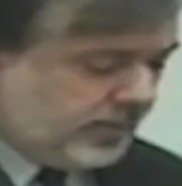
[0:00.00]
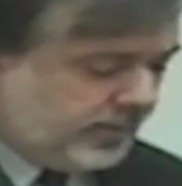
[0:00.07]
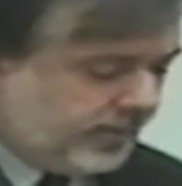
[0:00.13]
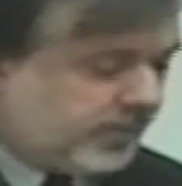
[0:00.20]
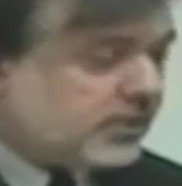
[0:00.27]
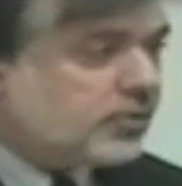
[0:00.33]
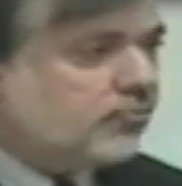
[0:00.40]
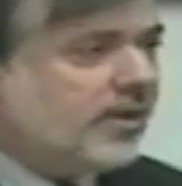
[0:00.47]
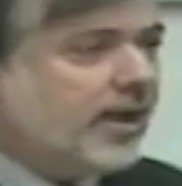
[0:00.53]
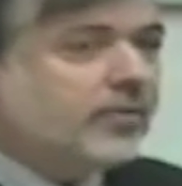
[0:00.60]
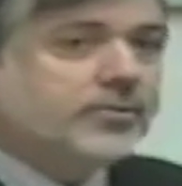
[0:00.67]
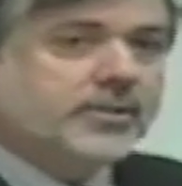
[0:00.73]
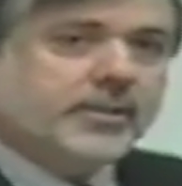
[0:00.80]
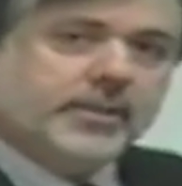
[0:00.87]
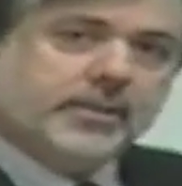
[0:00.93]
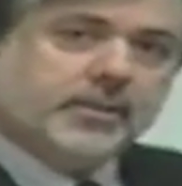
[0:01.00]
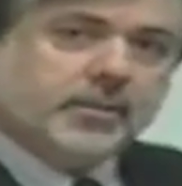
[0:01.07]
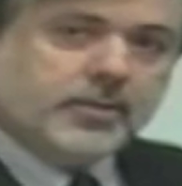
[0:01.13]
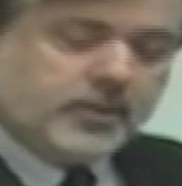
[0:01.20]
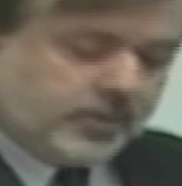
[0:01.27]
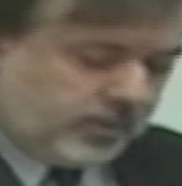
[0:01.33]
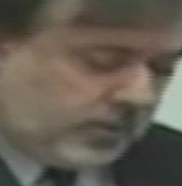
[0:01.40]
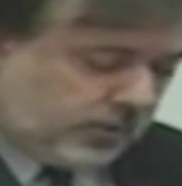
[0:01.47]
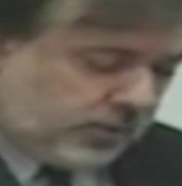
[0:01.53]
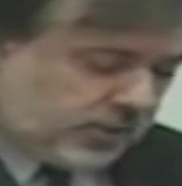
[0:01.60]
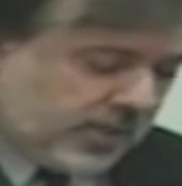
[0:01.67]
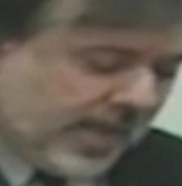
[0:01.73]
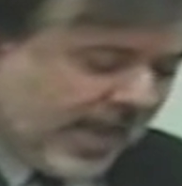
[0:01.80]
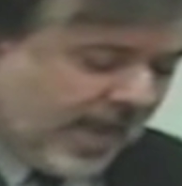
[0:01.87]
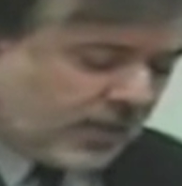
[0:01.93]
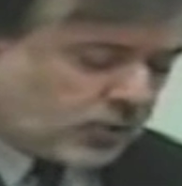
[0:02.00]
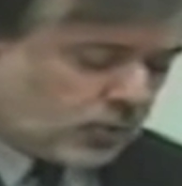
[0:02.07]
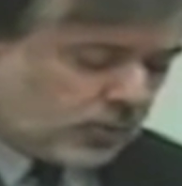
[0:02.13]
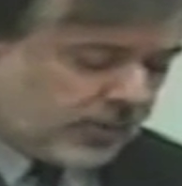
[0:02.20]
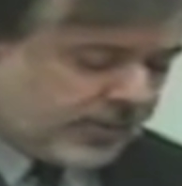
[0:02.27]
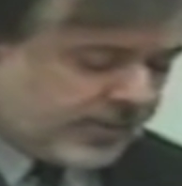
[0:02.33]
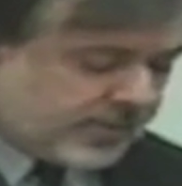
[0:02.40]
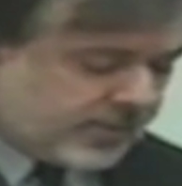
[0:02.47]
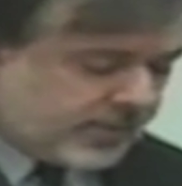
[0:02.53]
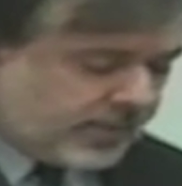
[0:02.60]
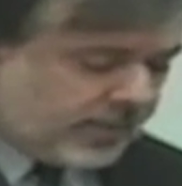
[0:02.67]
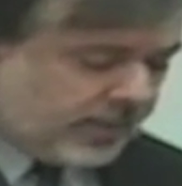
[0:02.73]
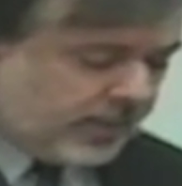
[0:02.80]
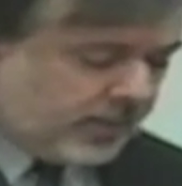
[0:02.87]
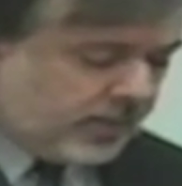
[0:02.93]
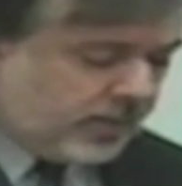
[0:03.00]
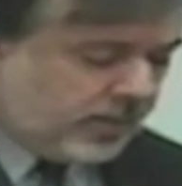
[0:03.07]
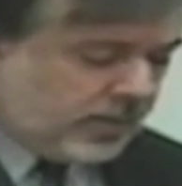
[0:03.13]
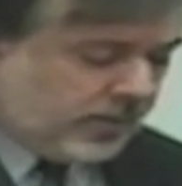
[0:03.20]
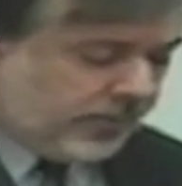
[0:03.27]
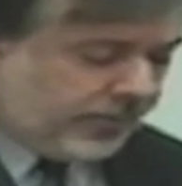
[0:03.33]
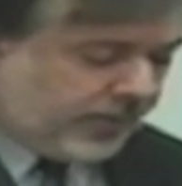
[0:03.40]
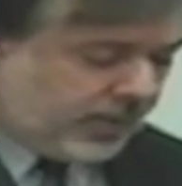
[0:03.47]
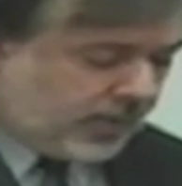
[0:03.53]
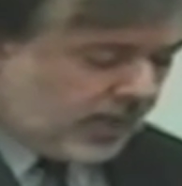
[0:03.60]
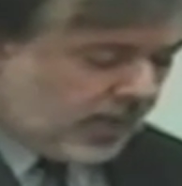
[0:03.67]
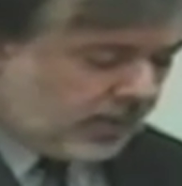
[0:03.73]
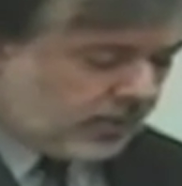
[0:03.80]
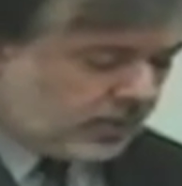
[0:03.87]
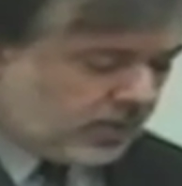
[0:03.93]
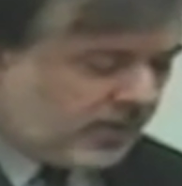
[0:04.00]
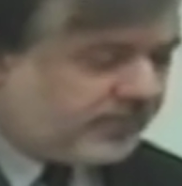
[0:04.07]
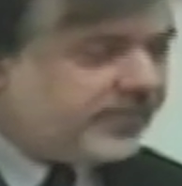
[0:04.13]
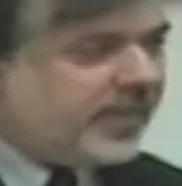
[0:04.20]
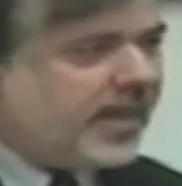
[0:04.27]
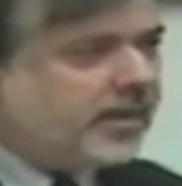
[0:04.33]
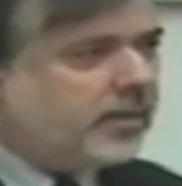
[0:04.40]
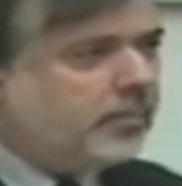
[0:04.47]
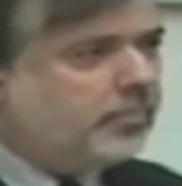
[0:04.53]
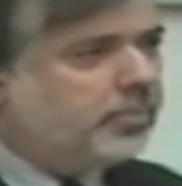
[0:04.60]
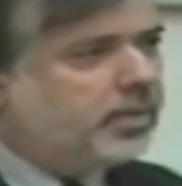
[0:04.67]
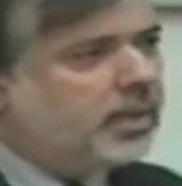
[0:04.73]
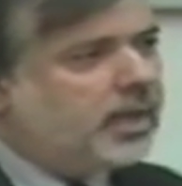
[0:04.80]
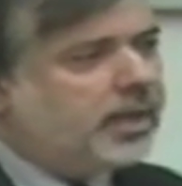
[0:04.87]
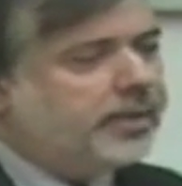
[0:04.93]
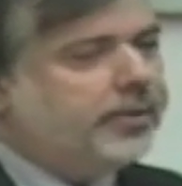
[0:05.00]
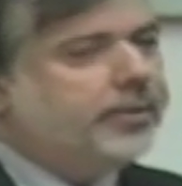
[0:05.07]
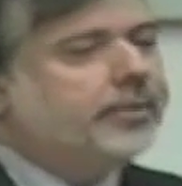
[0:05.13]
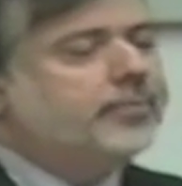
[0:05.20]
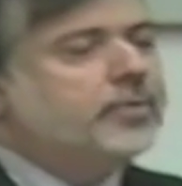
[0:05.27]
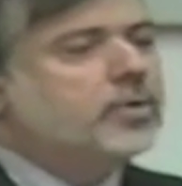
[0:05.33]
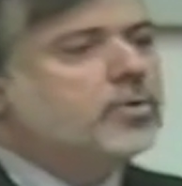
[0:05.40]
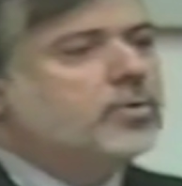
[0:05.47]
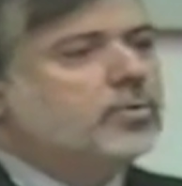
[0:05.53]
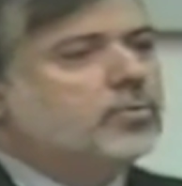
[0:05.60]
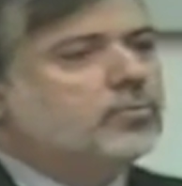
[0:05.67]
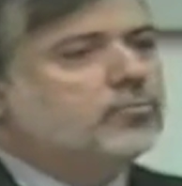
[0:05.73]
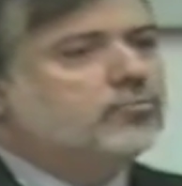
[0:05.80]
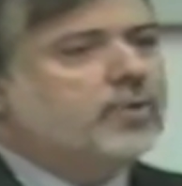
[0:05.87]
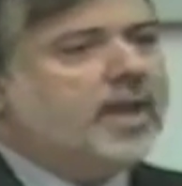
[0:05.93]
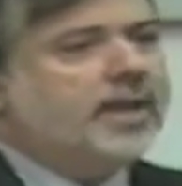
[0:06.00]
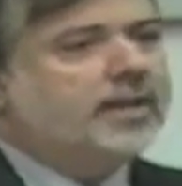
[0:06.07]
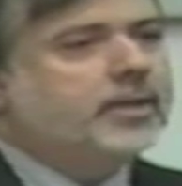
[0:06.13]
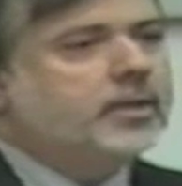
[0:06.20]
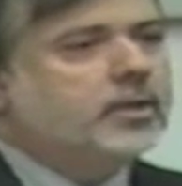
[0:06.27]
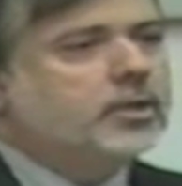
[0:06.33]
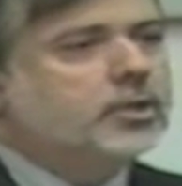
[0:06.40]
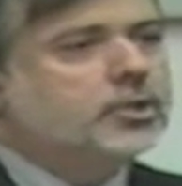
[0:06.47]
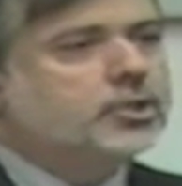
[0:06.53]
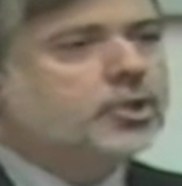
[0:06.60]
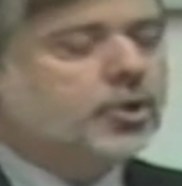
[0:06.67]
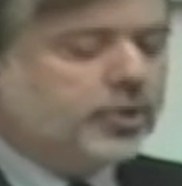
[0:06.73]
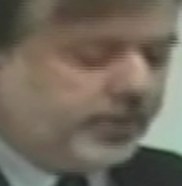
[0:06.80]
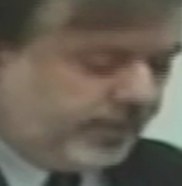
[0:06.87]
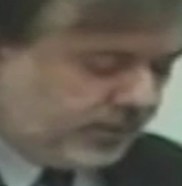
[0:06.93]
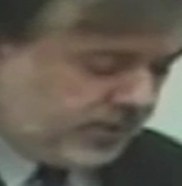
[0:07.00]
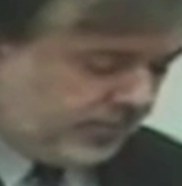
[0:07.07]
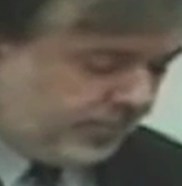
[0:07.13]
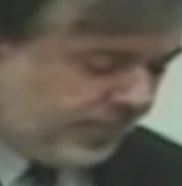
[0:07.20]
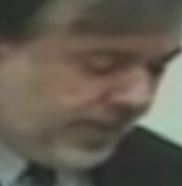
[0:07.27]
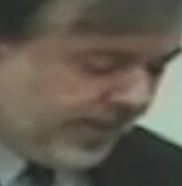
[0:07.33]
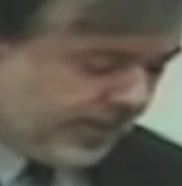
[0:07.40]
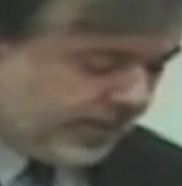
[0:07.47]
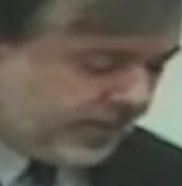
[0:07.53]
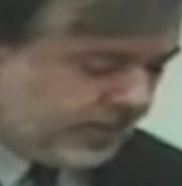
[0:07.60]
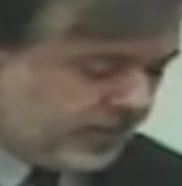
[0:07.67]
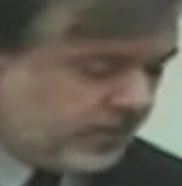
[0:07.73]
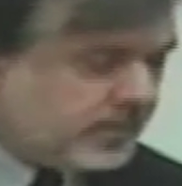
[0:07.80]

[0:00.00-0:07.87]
that surrounded it, to actually see the color of that blood, red turning to pink,